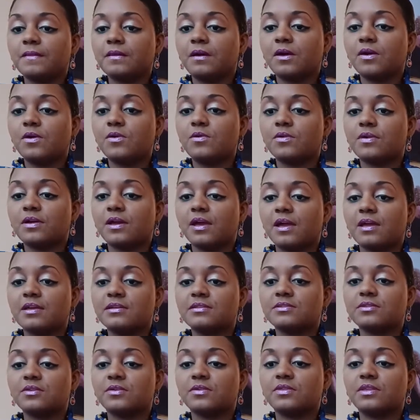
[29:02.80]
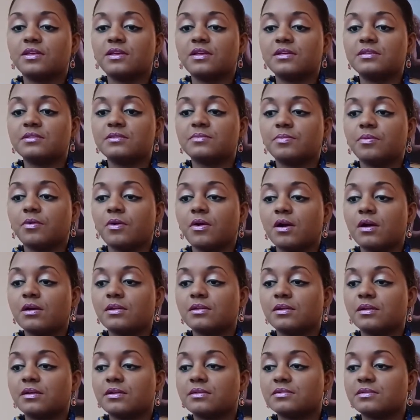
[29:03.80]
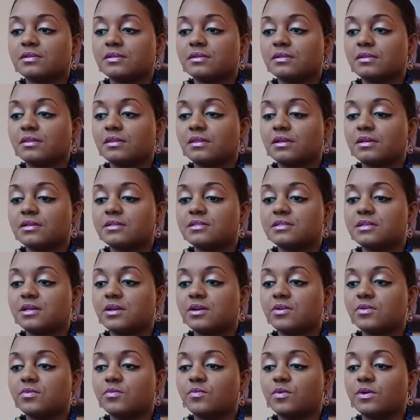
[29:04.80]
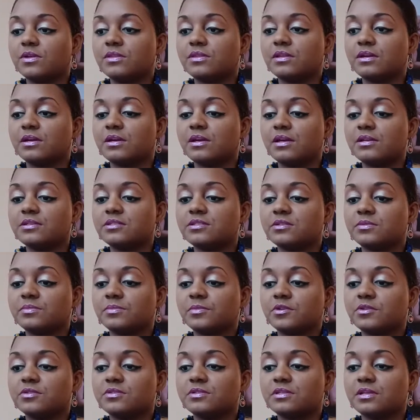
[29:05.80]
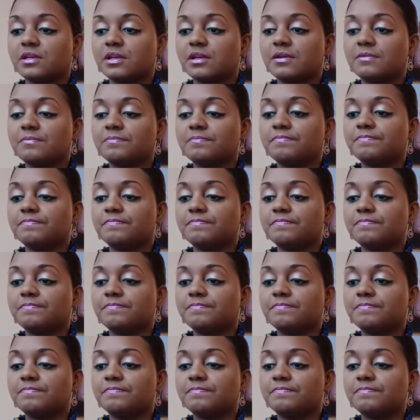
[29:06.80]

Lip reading: Okay, so this product, let's hear what the customers say.